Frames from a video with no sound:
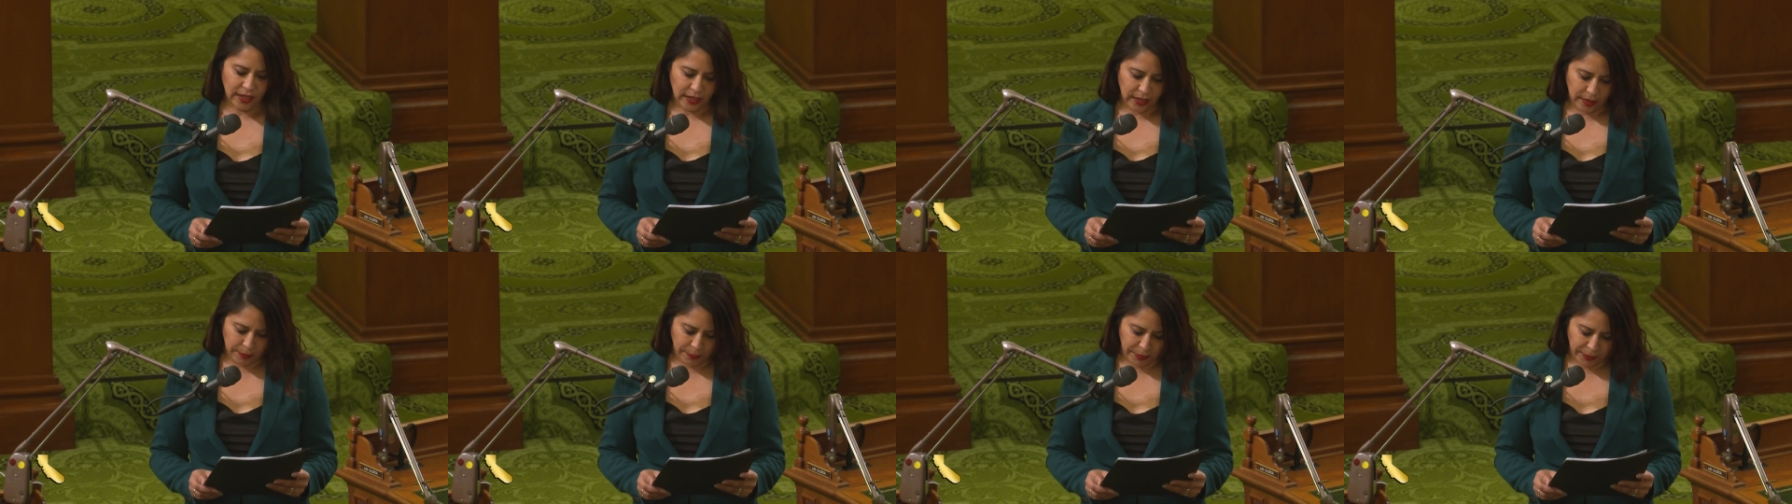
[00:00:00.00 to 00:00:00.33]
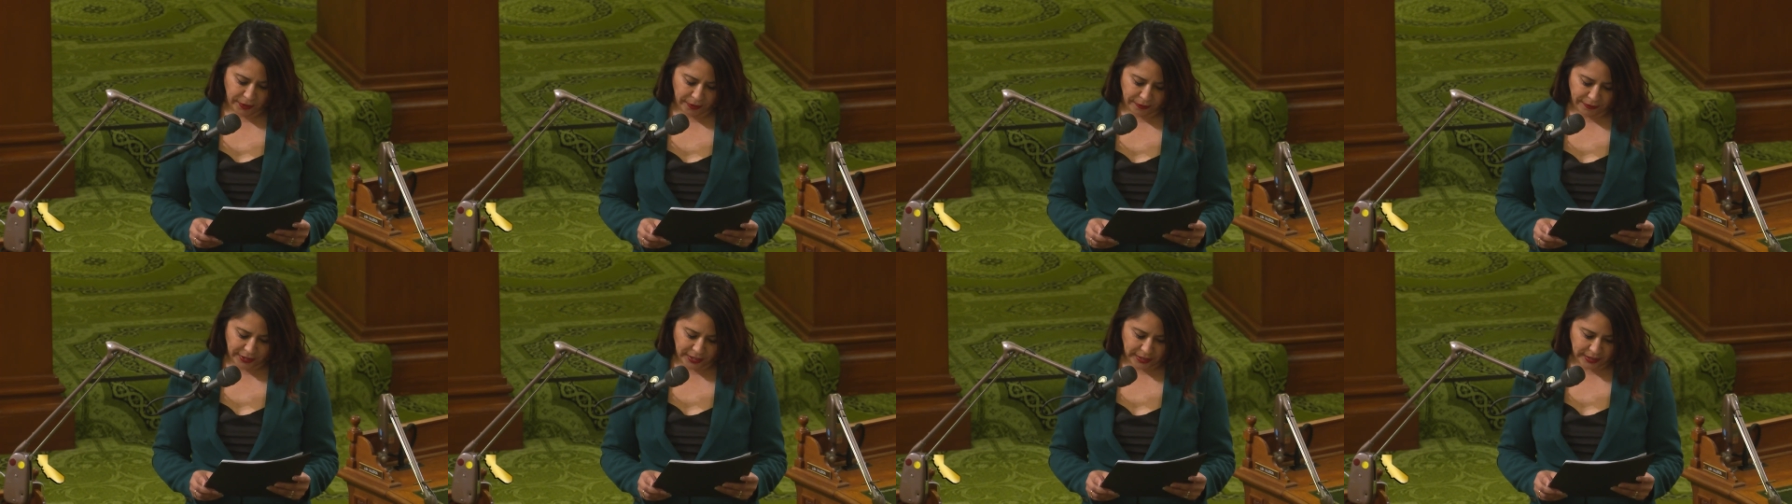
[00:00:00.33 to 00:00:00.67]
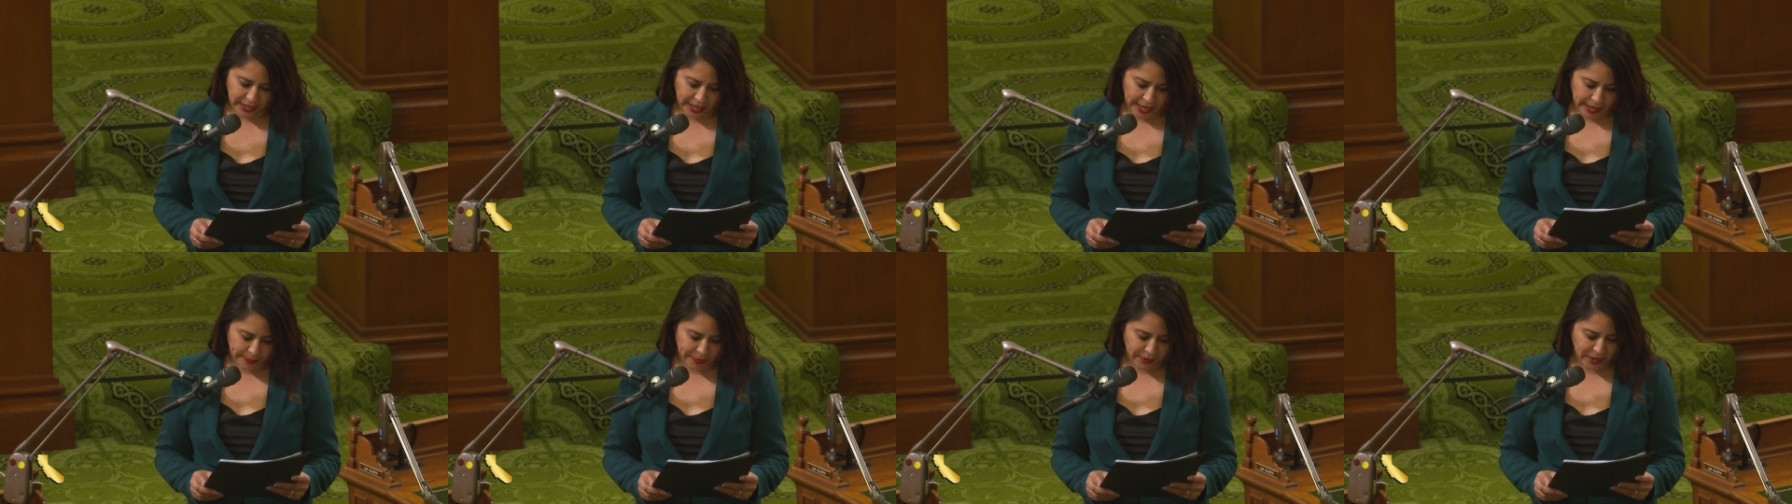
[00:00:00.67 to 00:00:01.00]
improving
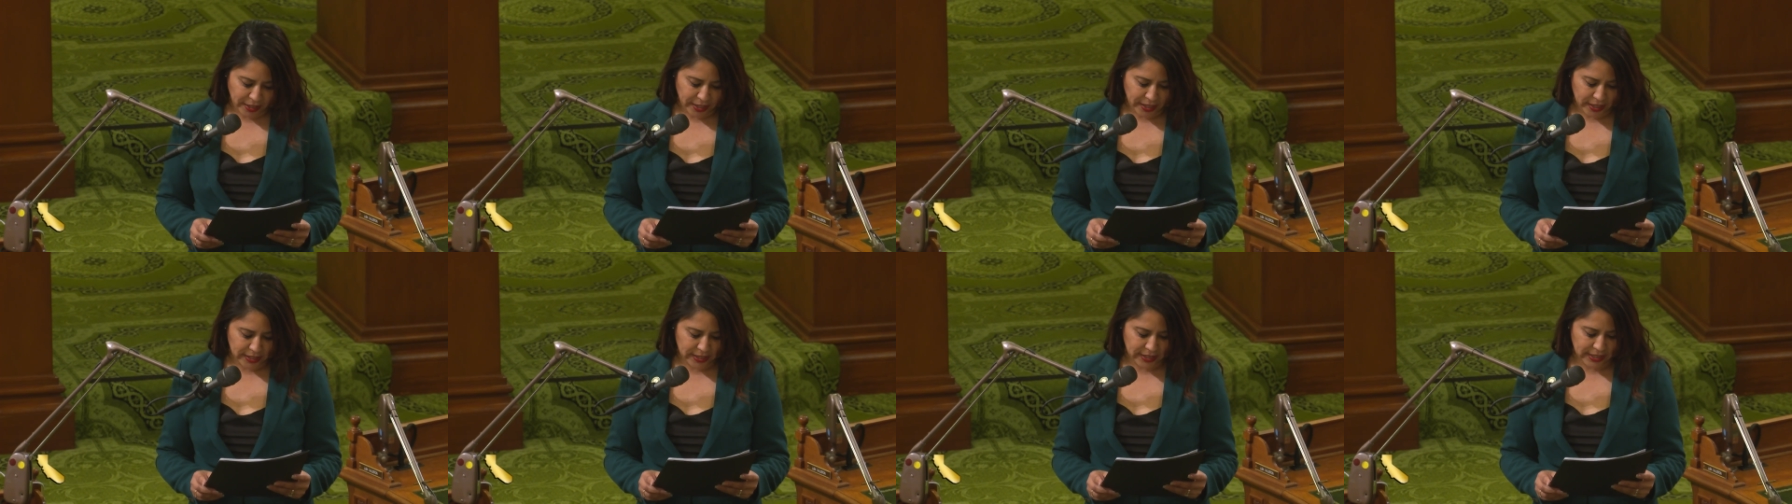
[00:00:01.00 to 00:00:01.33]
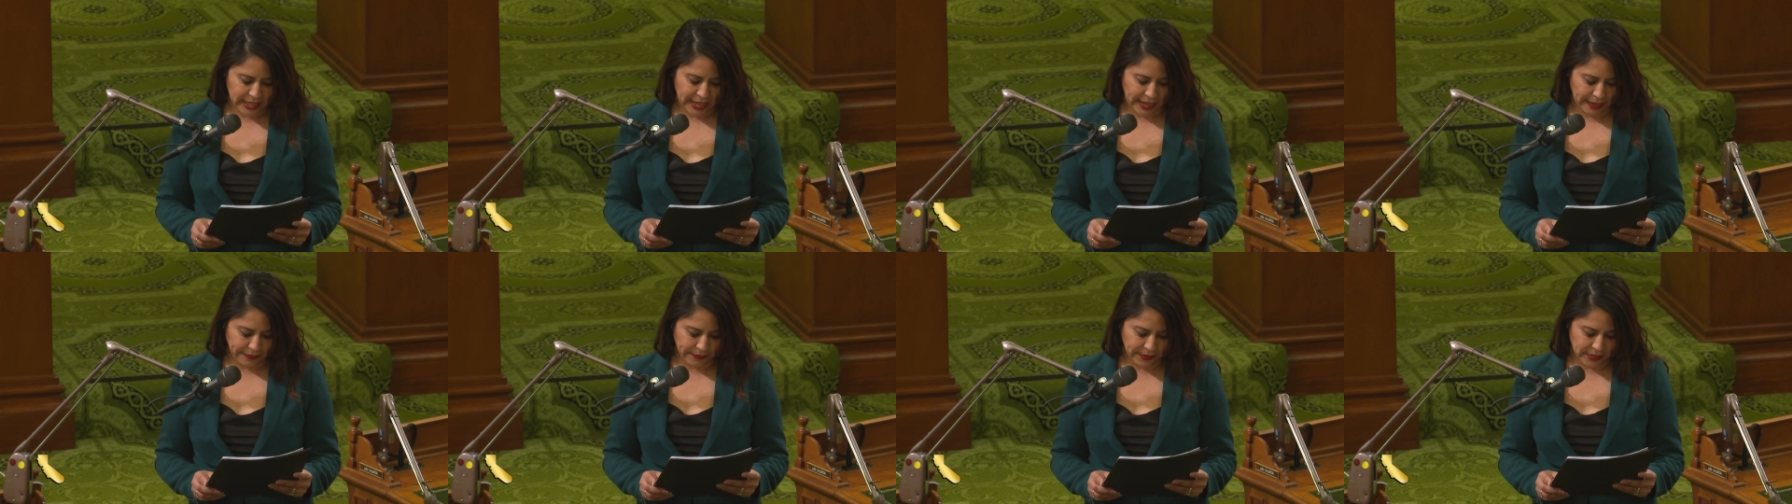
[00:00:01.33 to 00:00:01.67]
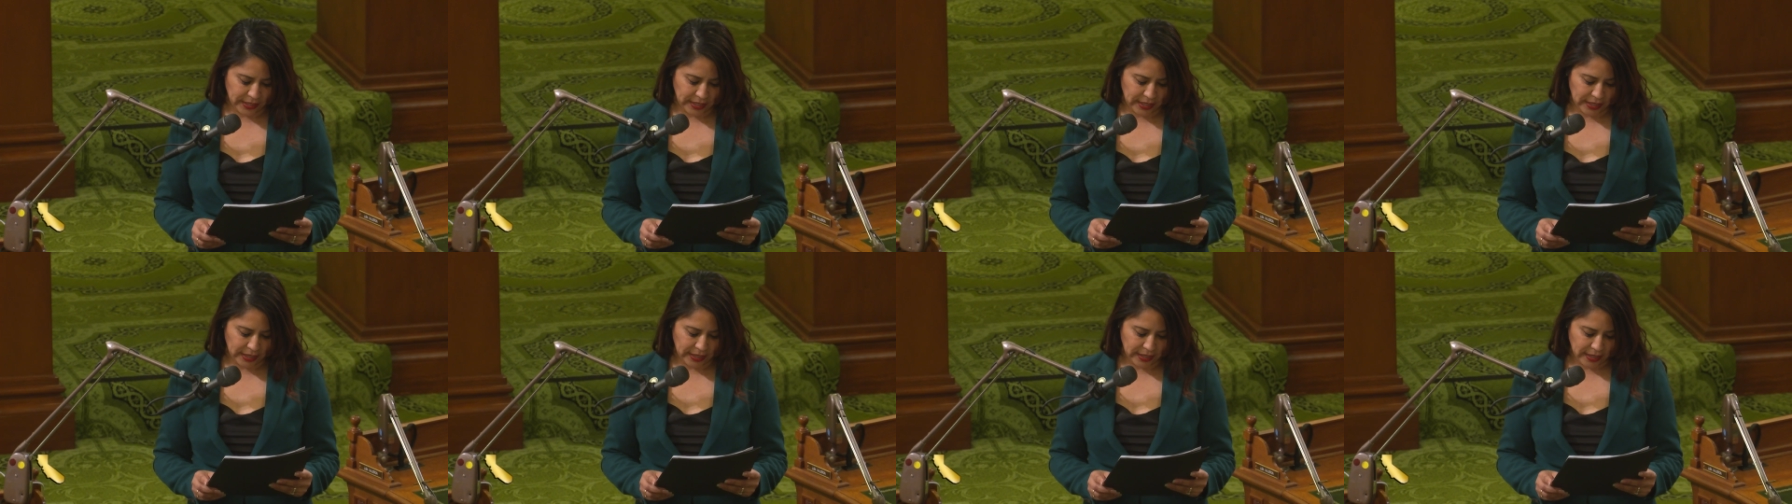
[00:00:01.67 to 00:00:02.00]
neighborhood
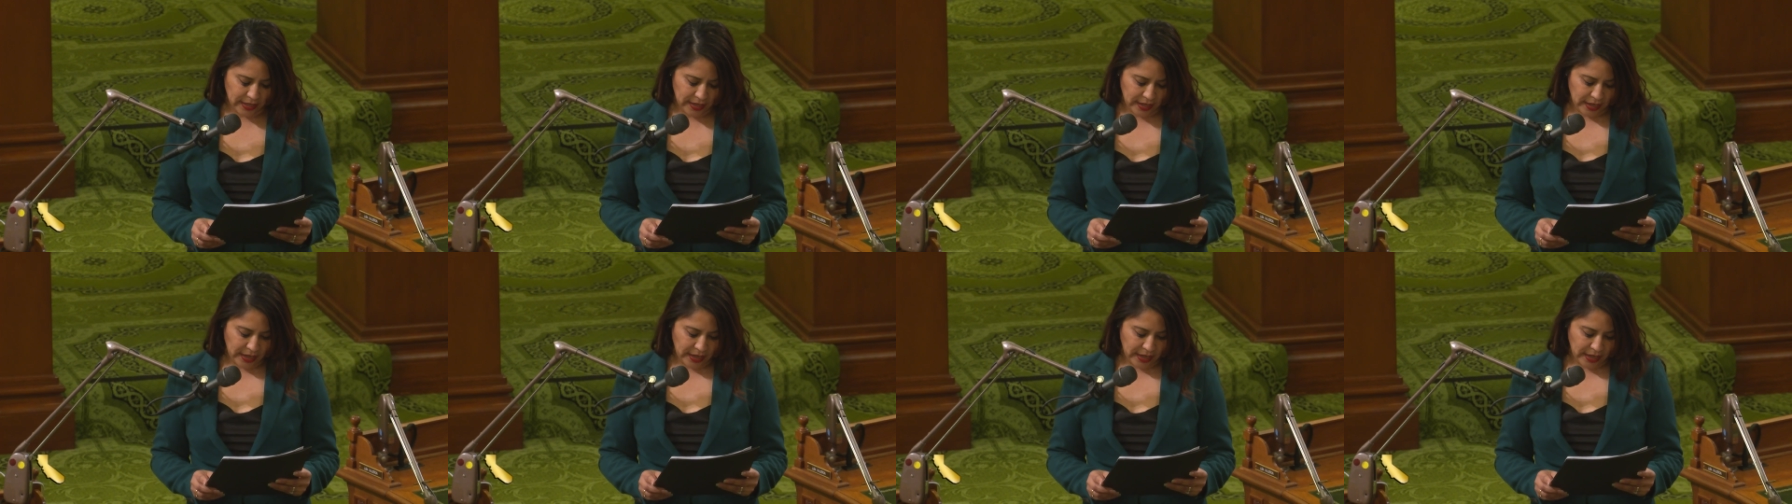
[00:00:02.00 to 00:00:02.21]
safety,